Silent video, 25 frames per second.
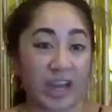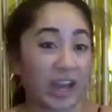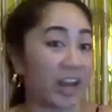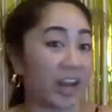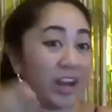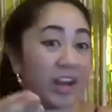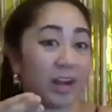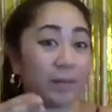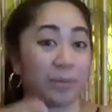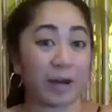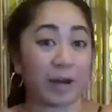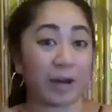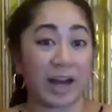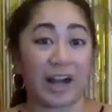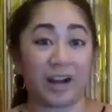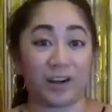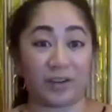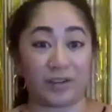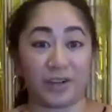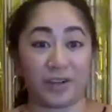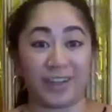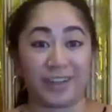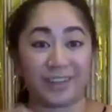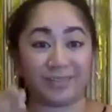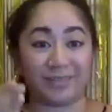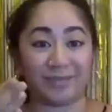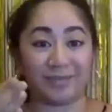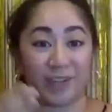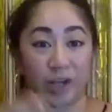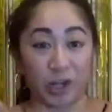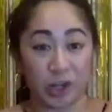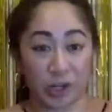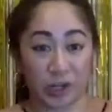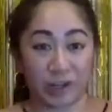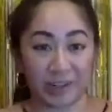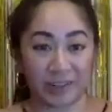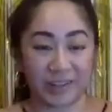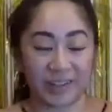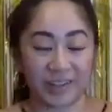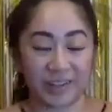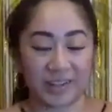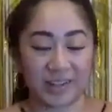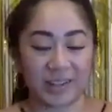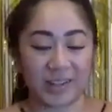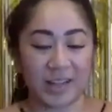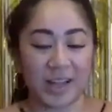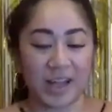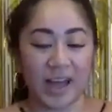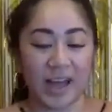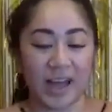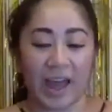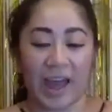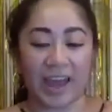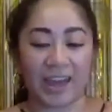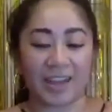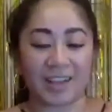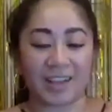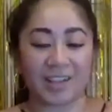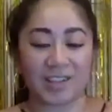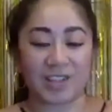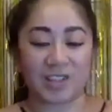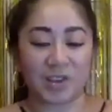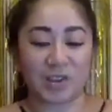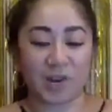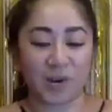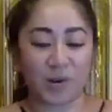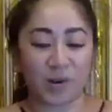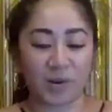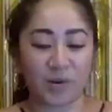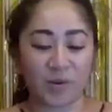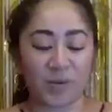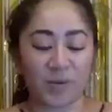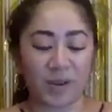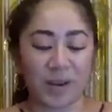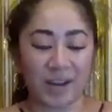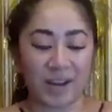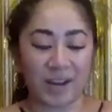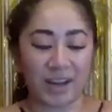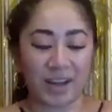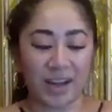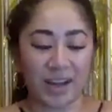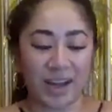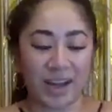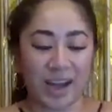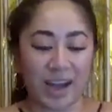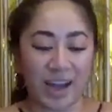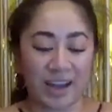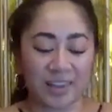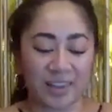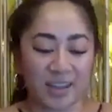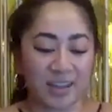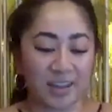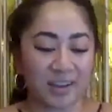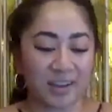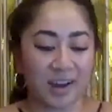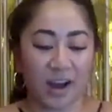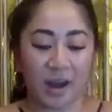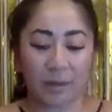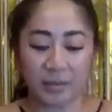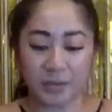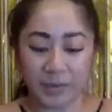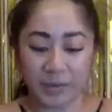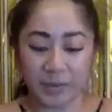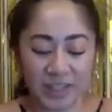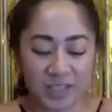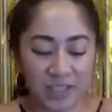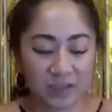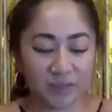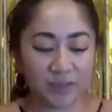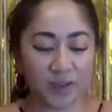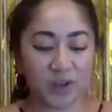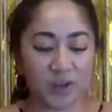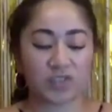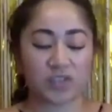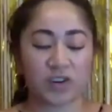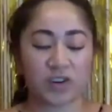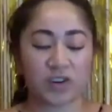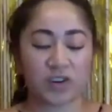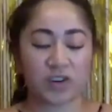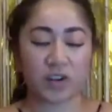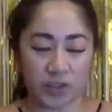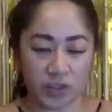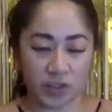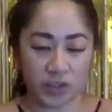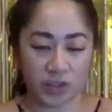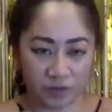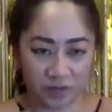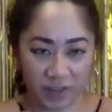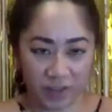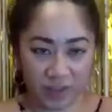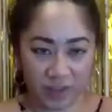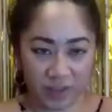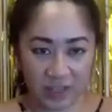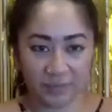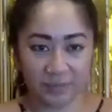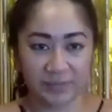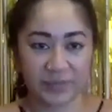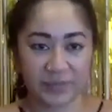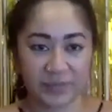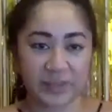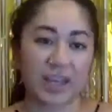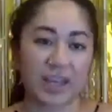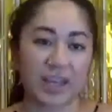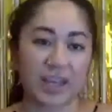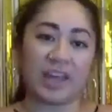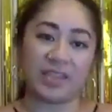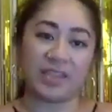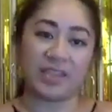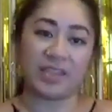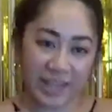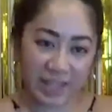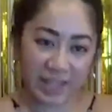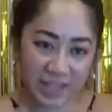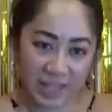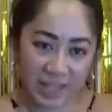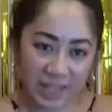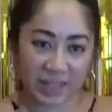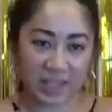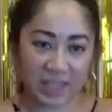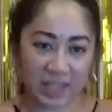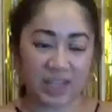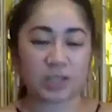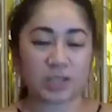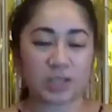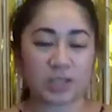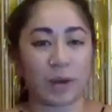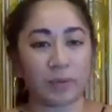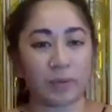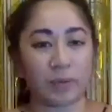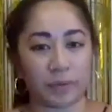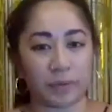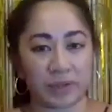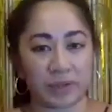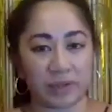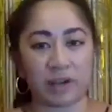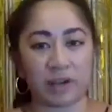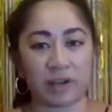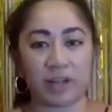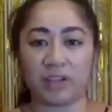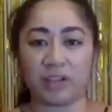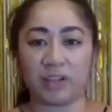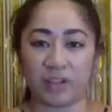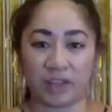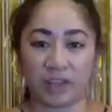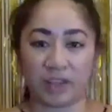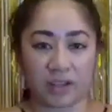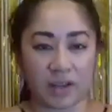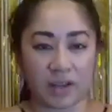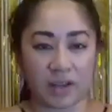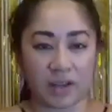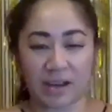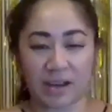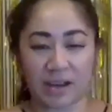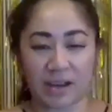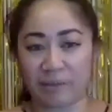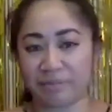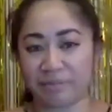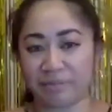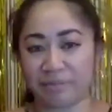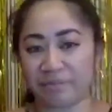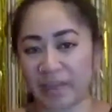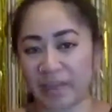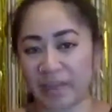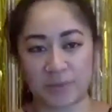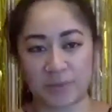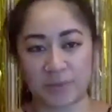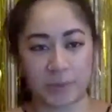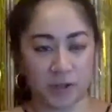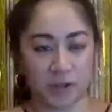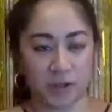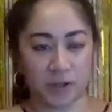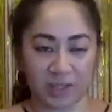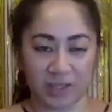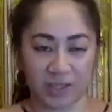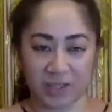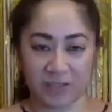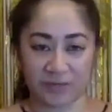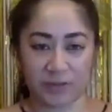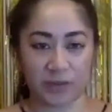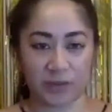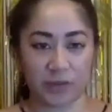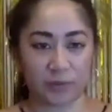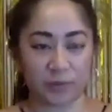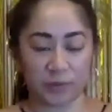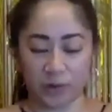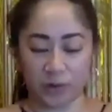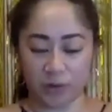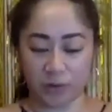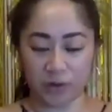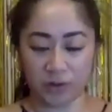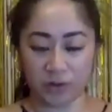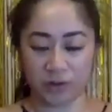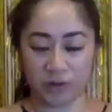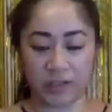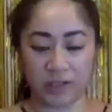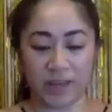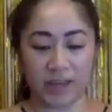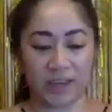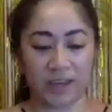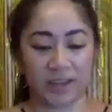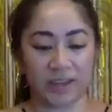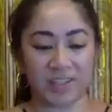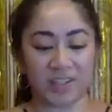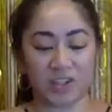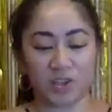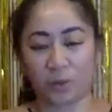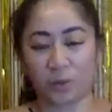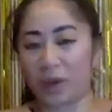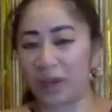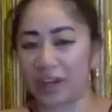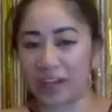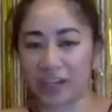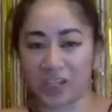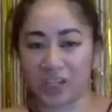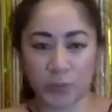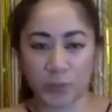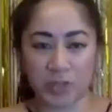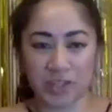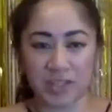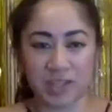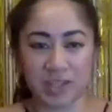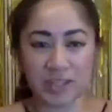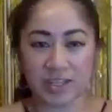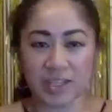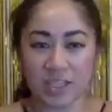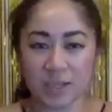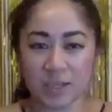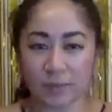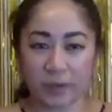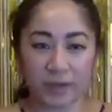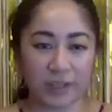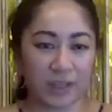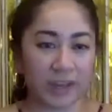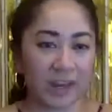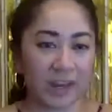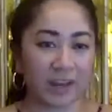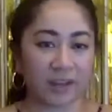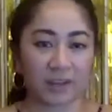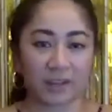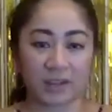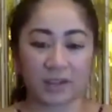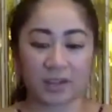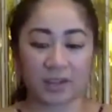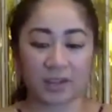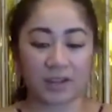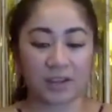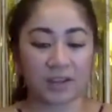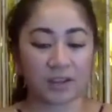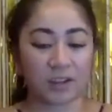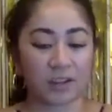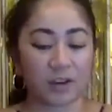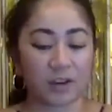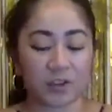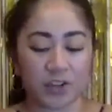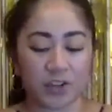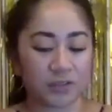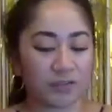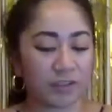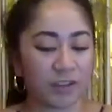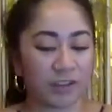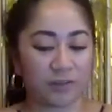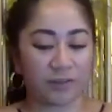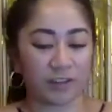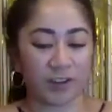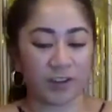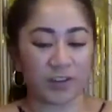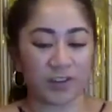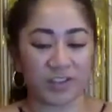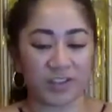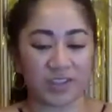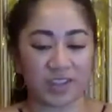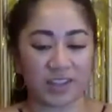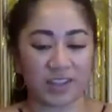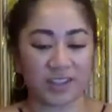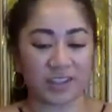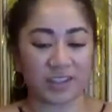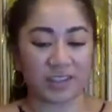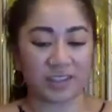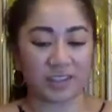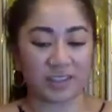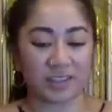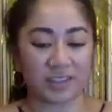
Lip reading: ended up hiring her. And so I think optimizing first for culture fit, and then second is probably relevant experience for the role and domain expertise. But yeah, culture fit first, like